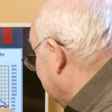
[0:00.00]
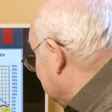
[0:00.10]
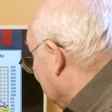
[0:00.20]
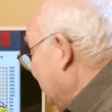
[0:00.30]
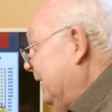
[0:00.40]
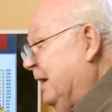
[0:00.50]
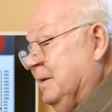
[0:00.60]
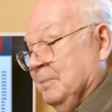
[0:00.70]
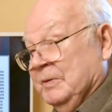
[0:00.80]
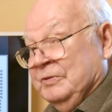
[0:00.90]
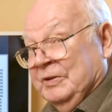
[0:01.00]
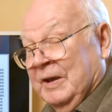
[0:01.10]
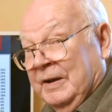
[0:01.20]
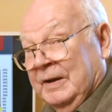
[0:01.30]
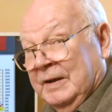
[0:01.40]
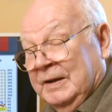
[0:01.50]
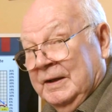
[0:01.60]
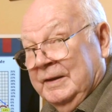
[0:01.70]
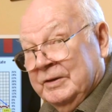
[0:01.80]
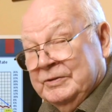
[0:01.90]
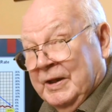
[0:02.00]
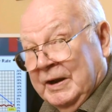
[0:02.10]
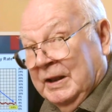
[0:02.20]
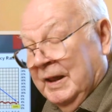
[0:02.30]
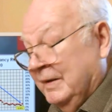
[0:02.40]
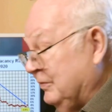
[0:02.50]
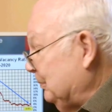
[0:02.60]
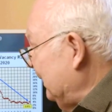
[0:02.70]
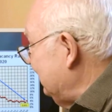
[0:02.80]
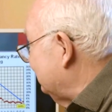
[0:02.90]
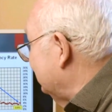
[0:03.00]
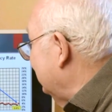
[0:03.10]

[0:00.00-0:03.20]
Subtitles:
3.8%. There's not a lot of space